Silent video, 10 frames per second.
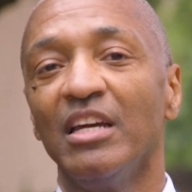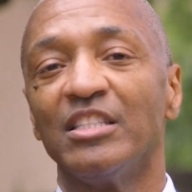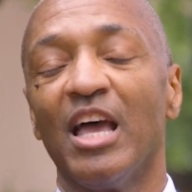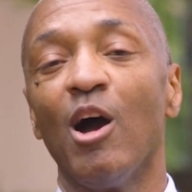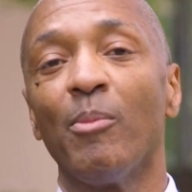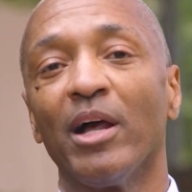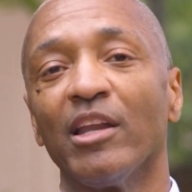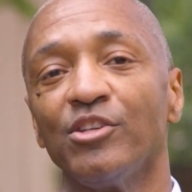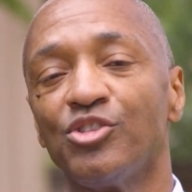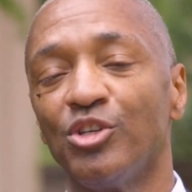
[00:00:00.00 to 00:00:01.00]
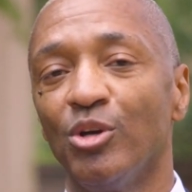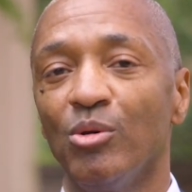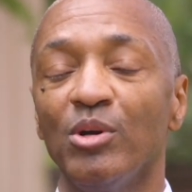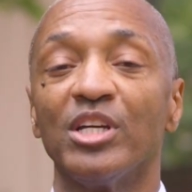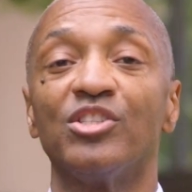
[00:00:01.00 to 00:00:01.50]
to help LSU
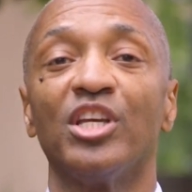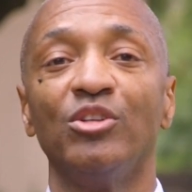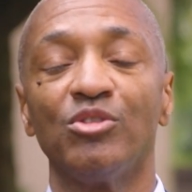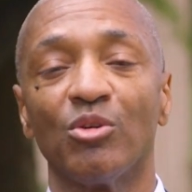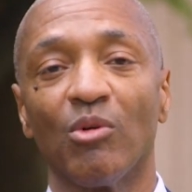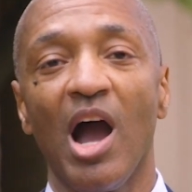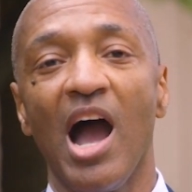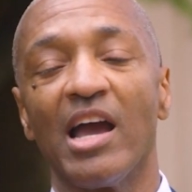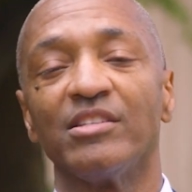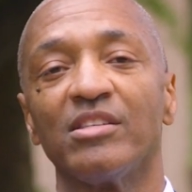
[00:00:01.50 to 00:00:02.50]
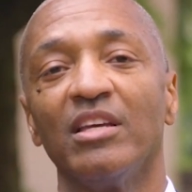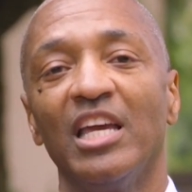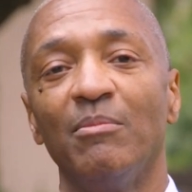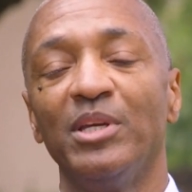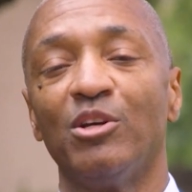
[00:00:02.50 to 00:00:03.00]
continue to rise
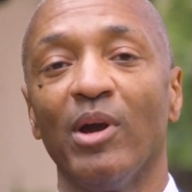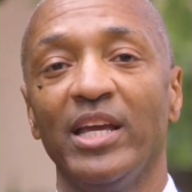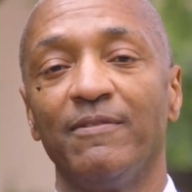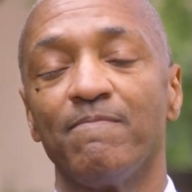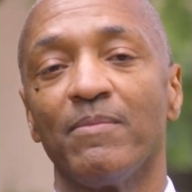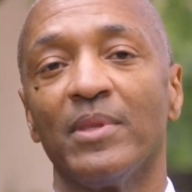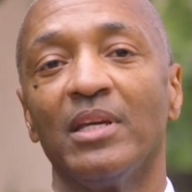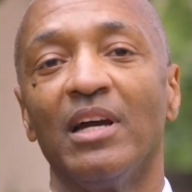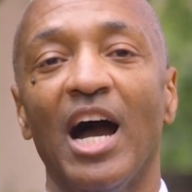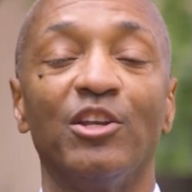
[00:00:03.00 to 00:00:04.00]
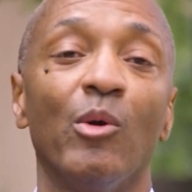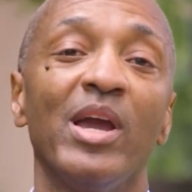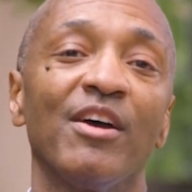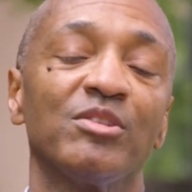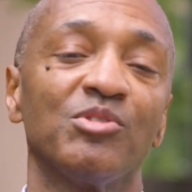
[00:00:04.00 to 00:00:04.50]
and be great. I know
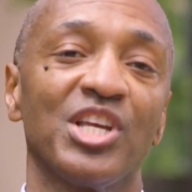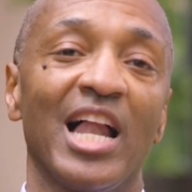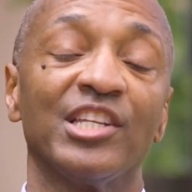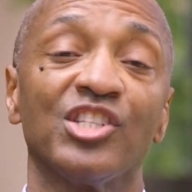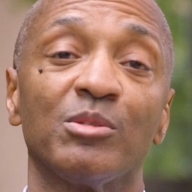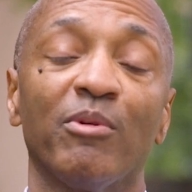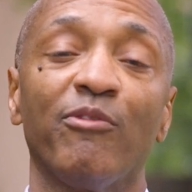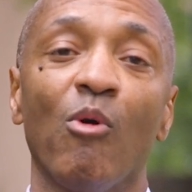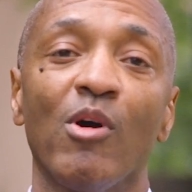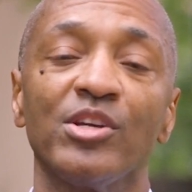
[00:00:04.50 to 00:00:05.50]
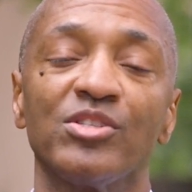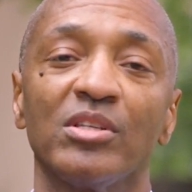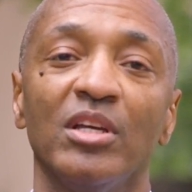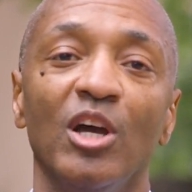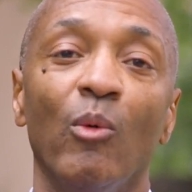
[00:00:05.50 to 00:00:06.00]
we have some challenges before us.
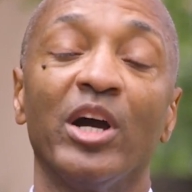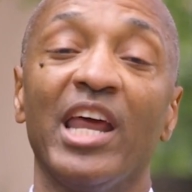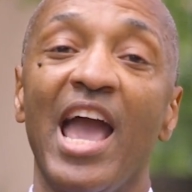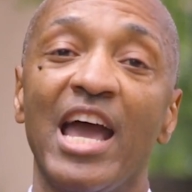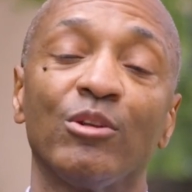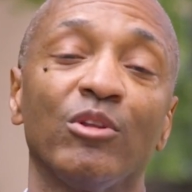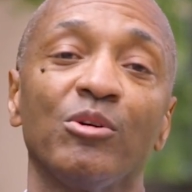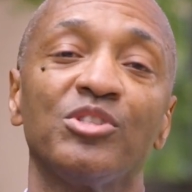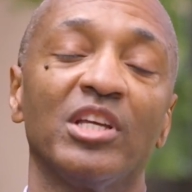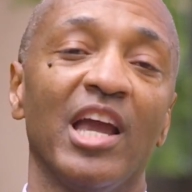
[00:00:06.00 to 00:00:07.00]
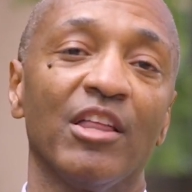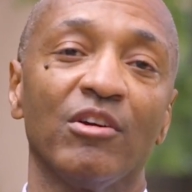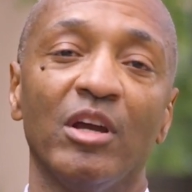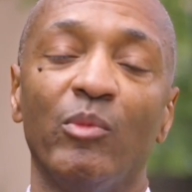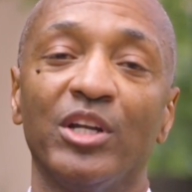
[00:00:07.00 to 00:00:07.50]
We're going to handle those
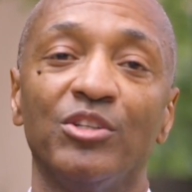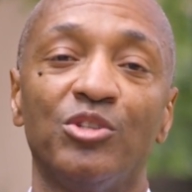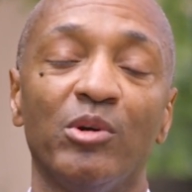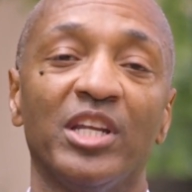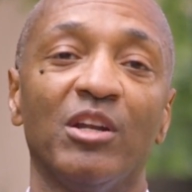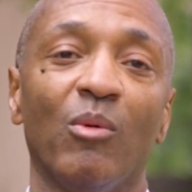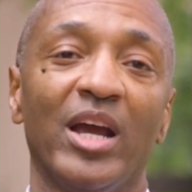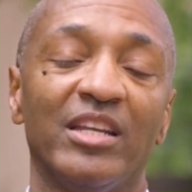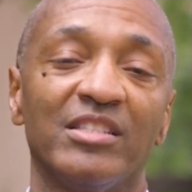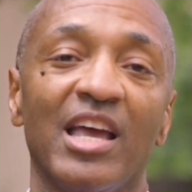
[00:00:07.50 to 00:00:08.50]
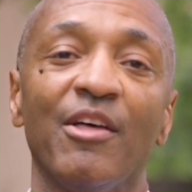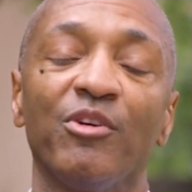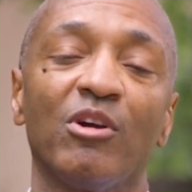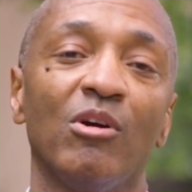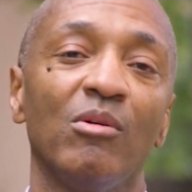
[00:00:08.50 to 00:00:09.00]
together and we're going to do it in a way that's
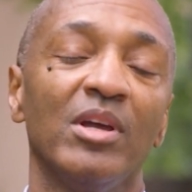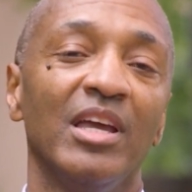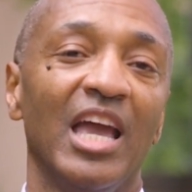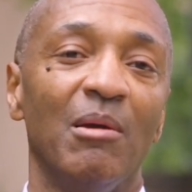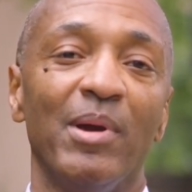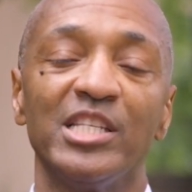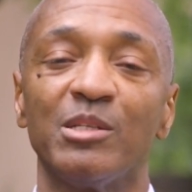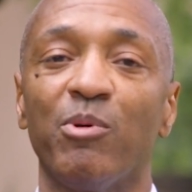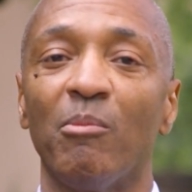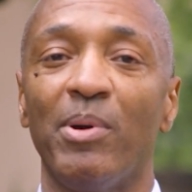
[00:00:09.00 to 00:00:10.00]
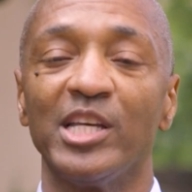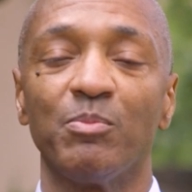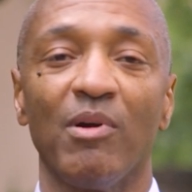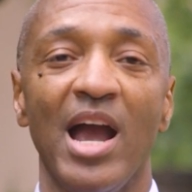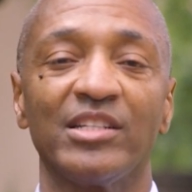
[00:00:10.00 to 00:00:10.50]
ethical and based upon
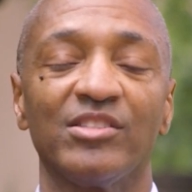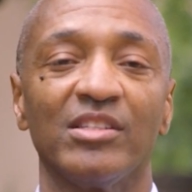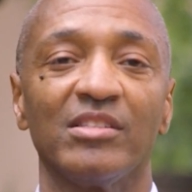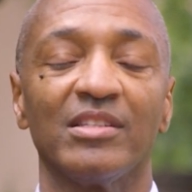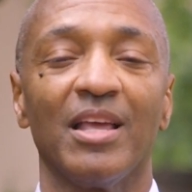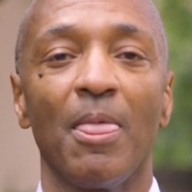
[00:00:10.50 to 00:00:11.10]
best practices.